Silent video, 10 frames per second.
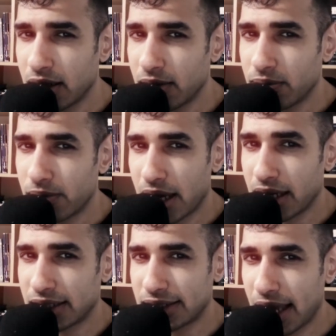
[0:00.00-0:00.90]

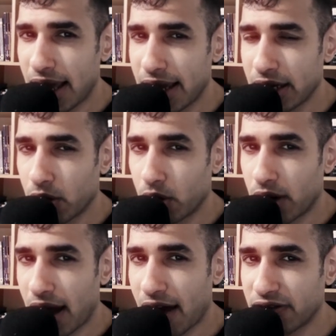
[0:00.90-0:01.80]
may say or
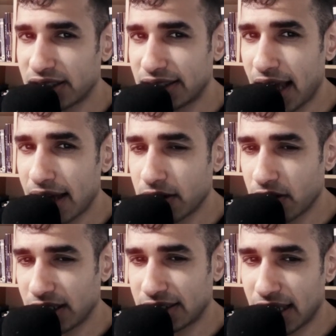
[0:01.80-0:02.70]
have said
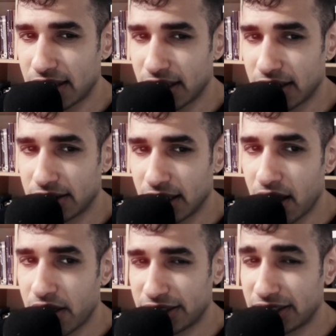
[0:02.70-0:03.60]
this sentence.
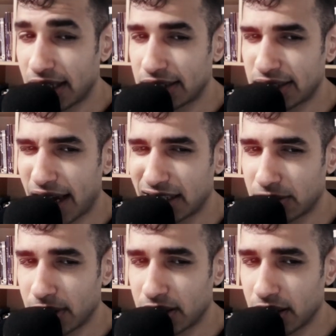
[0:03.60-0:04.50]
This is a
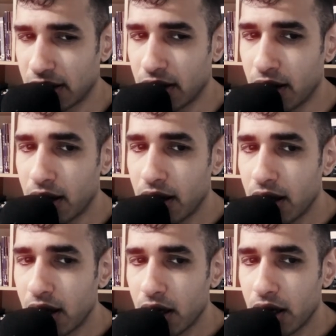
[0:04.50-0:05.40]
statement.
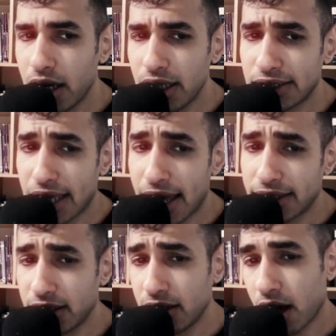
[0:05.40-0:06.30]
He
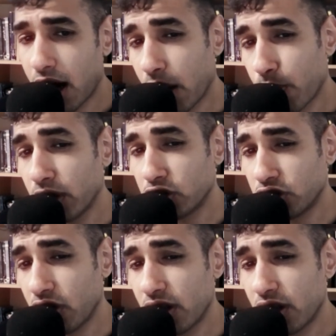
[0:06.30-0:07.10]
said, I watched the